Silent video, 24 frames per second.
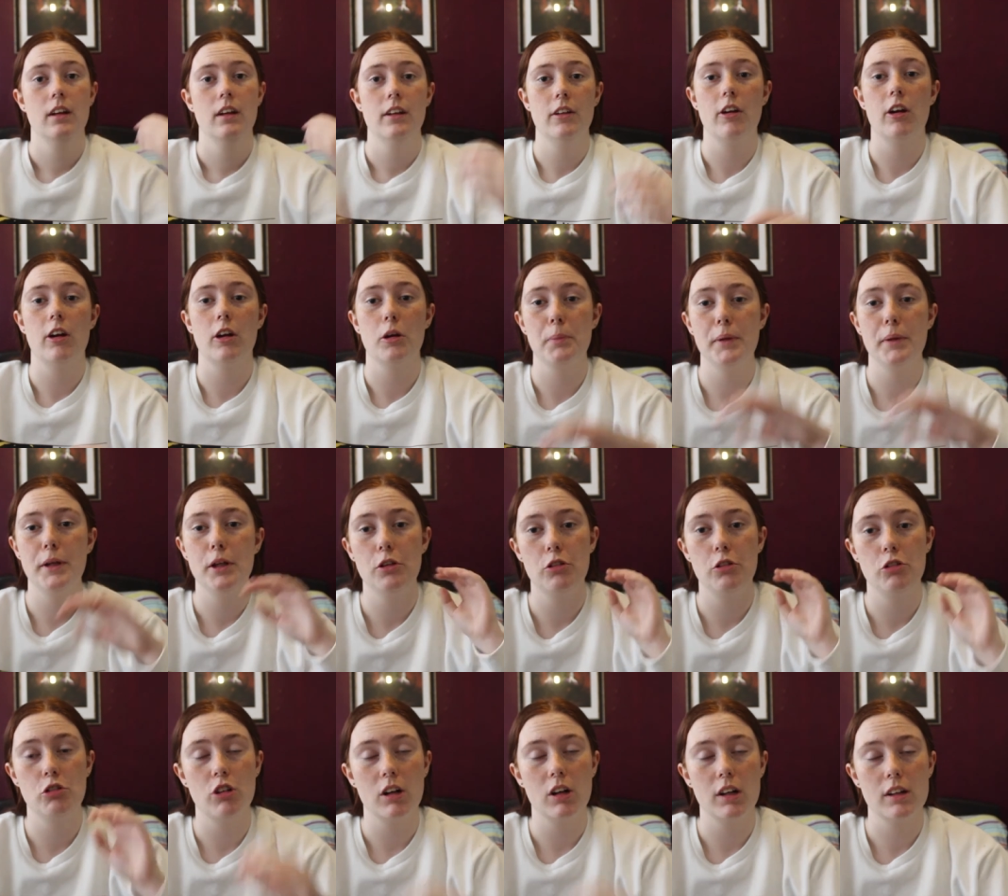There are going to be
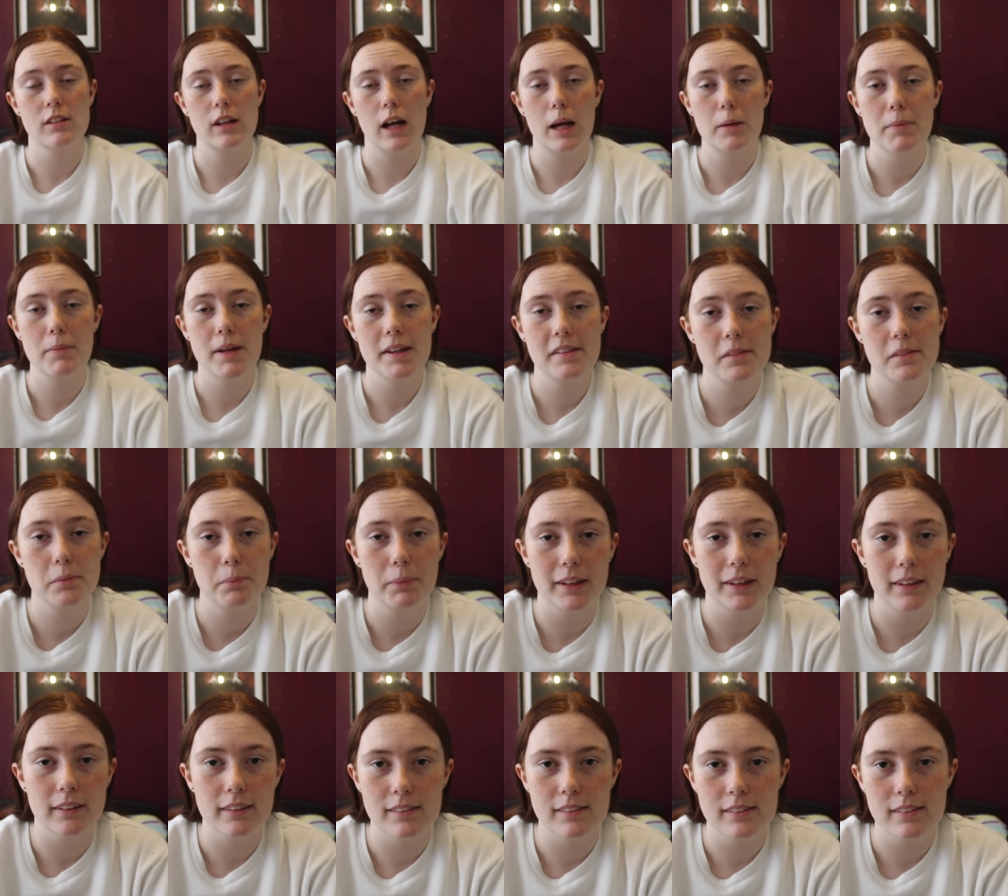huge chunks that I miss
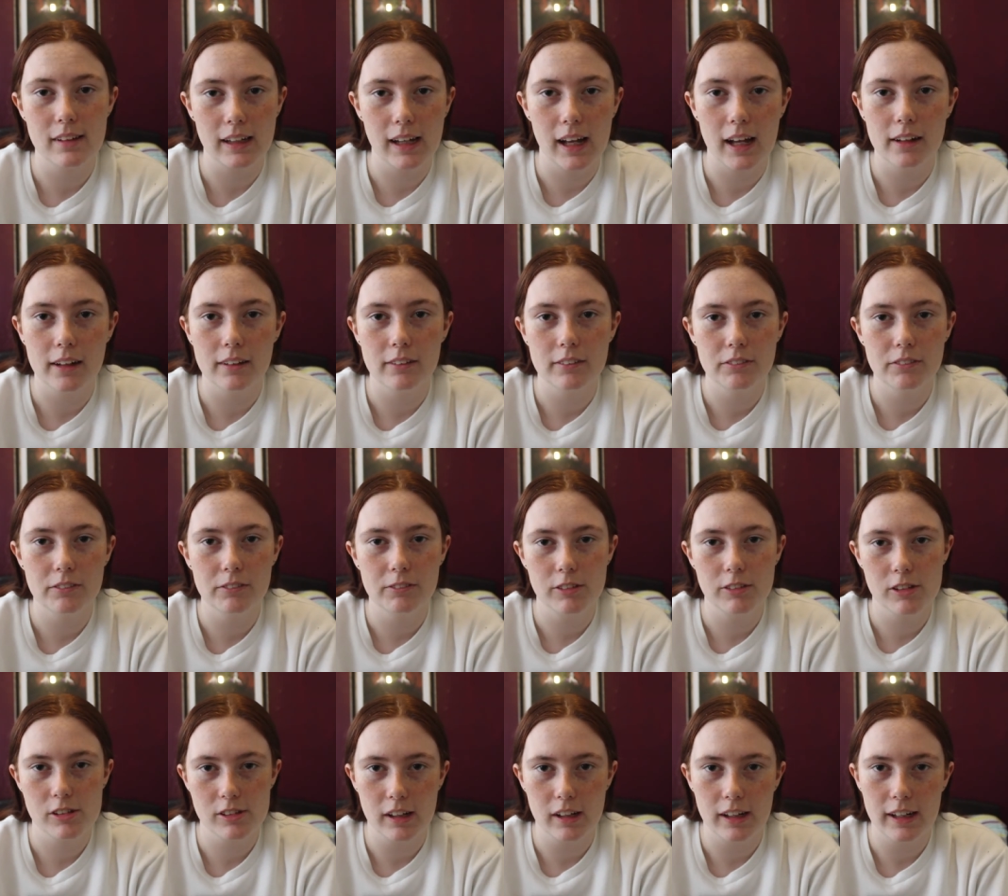because I can't
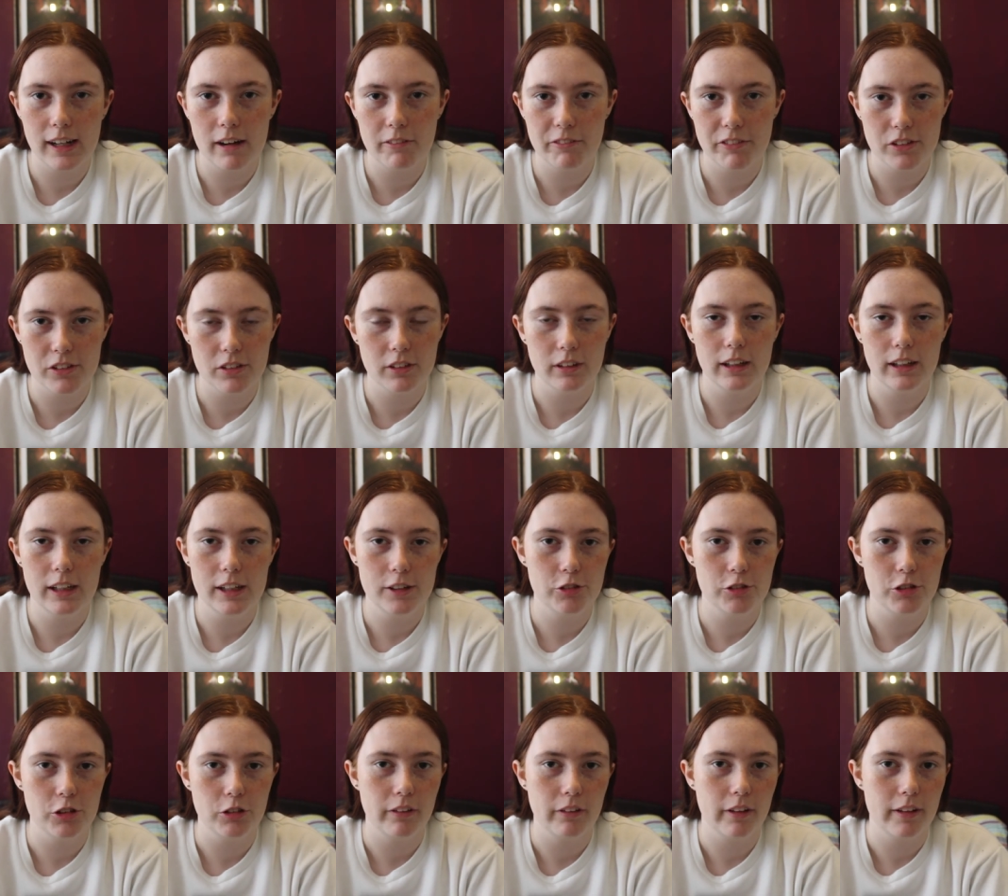recite every single
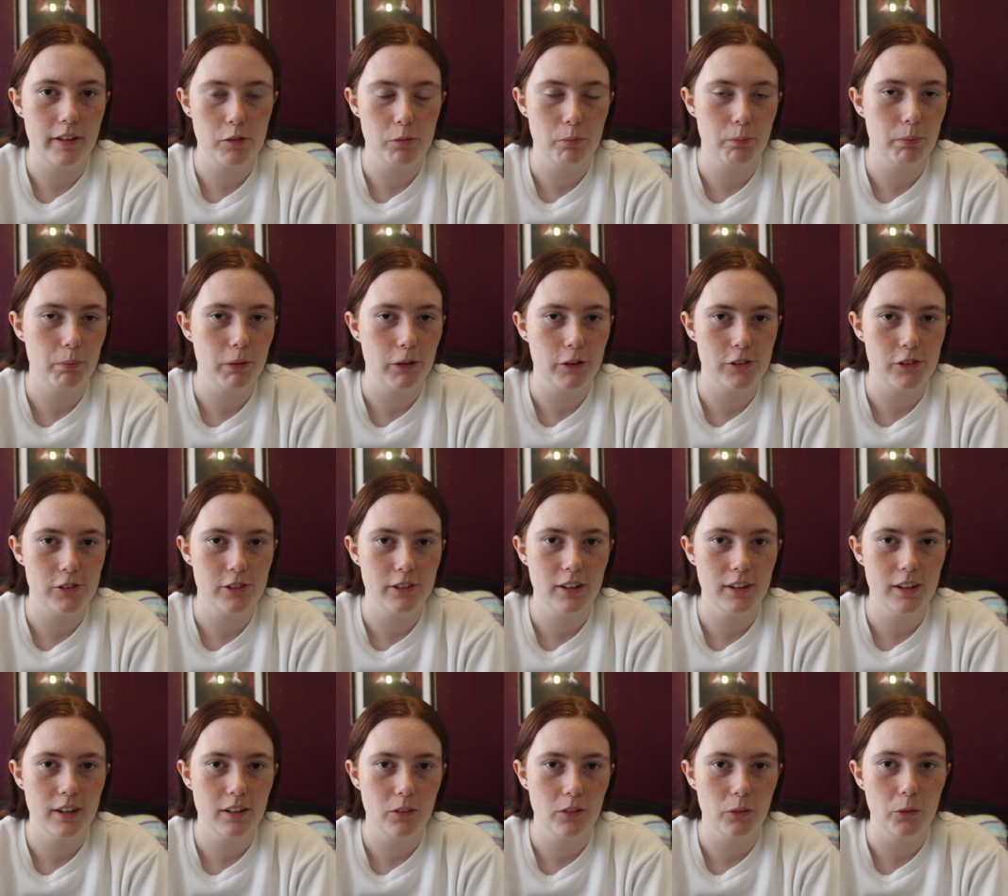issue that this
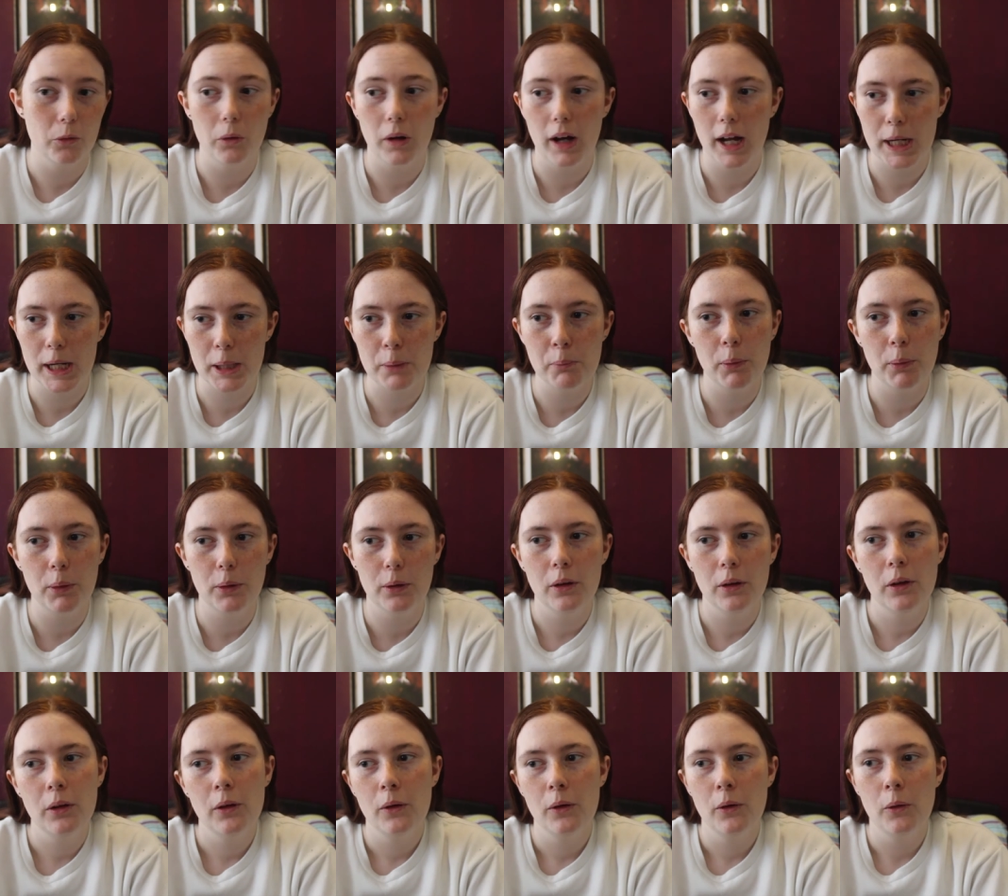person or animal
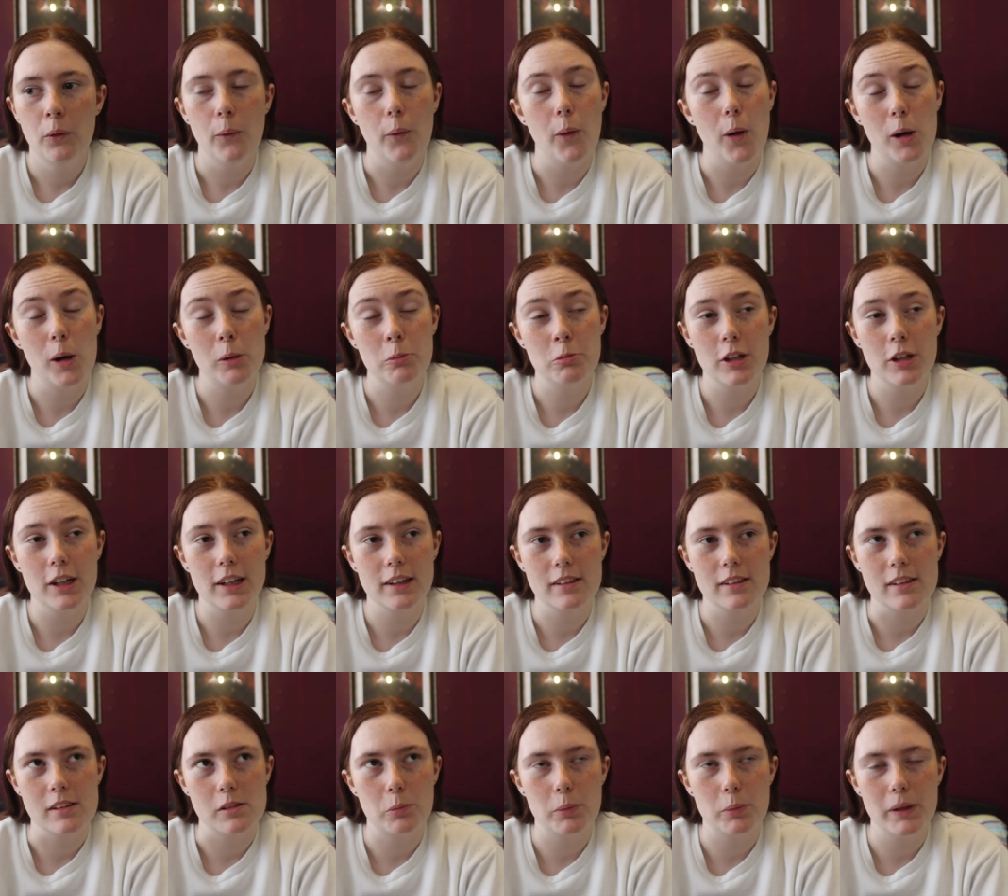or object
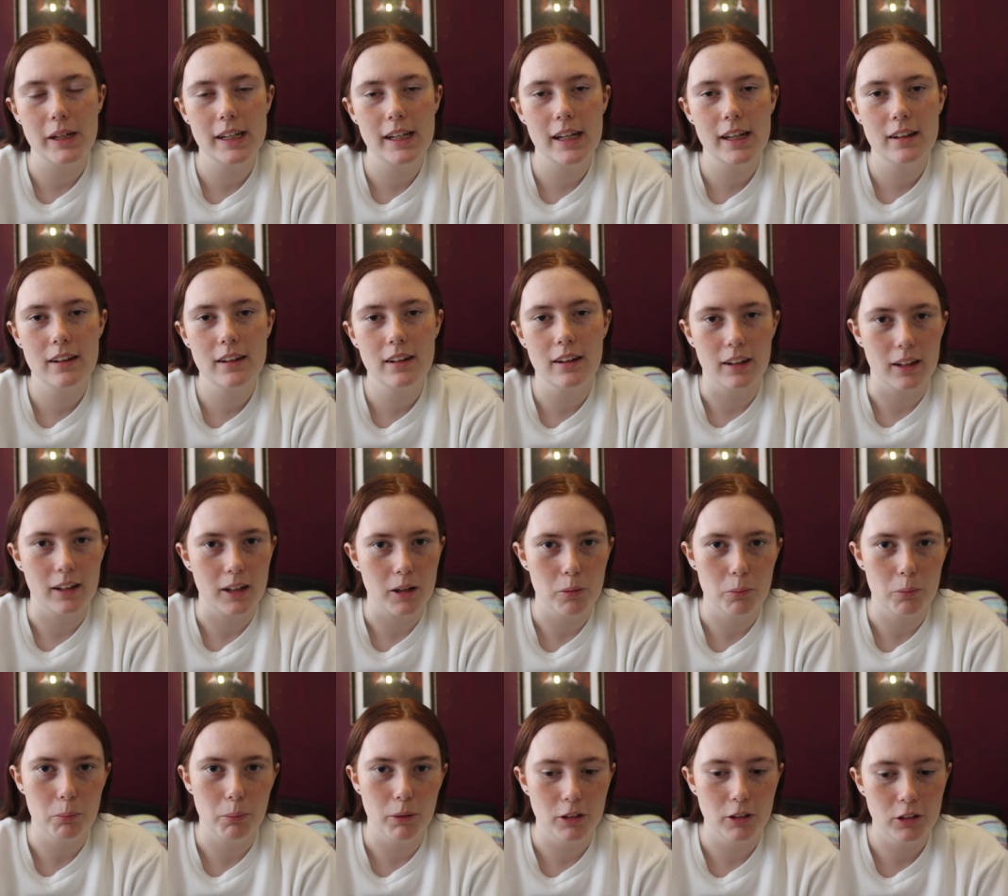has been in and I
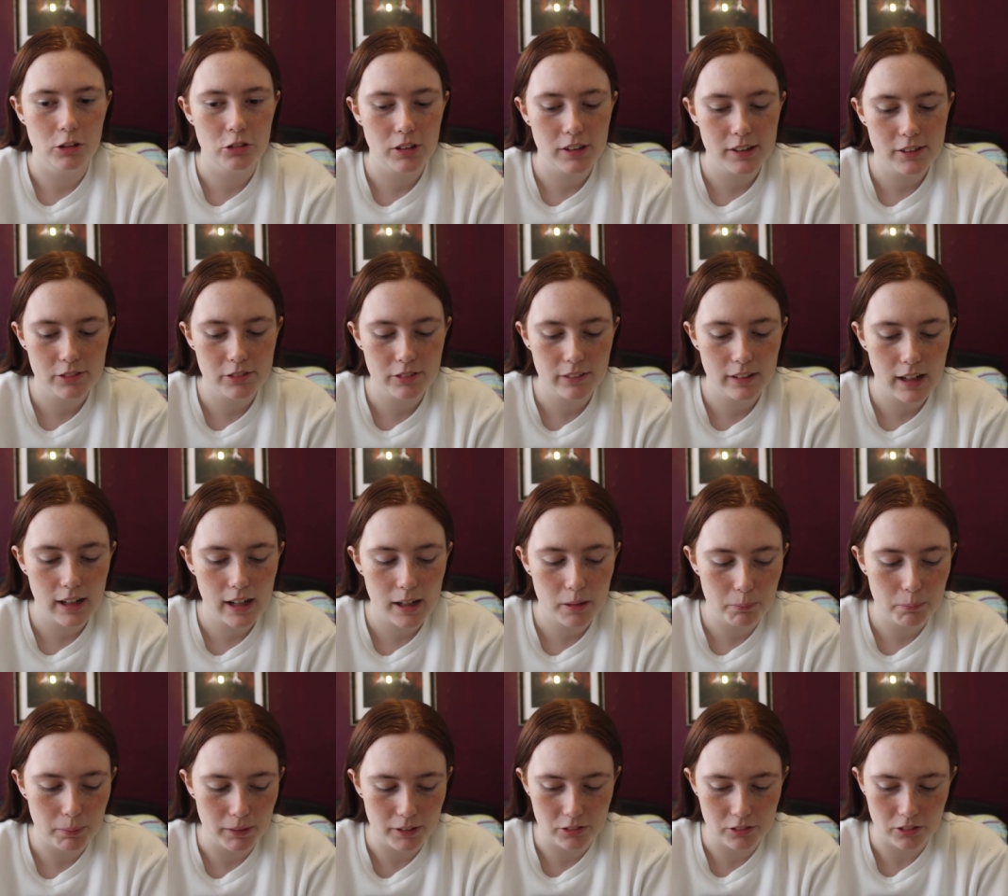apologise for
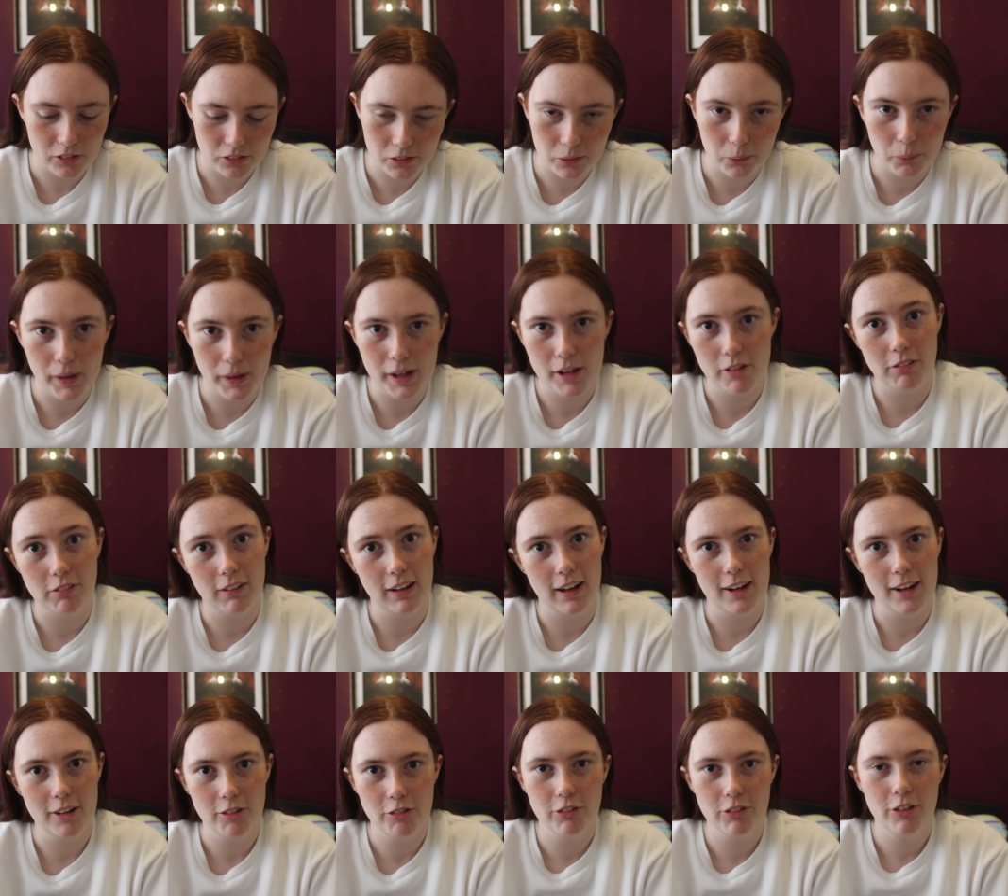that but it's just a way of
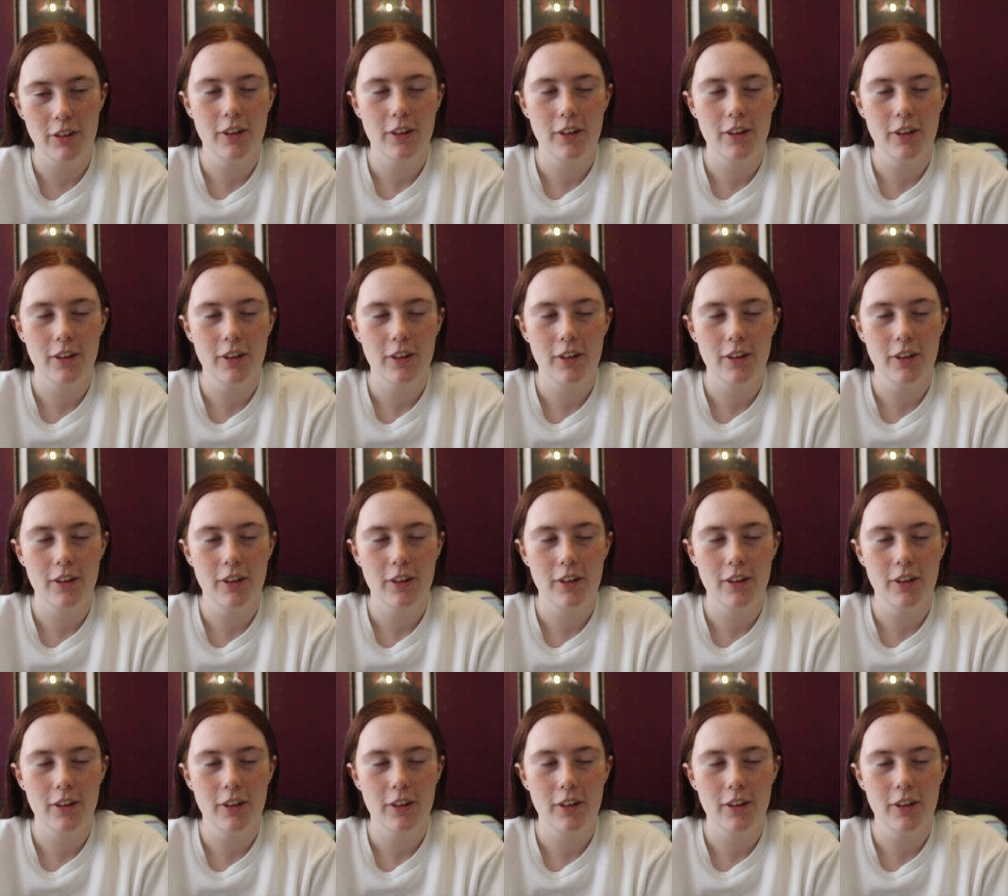life.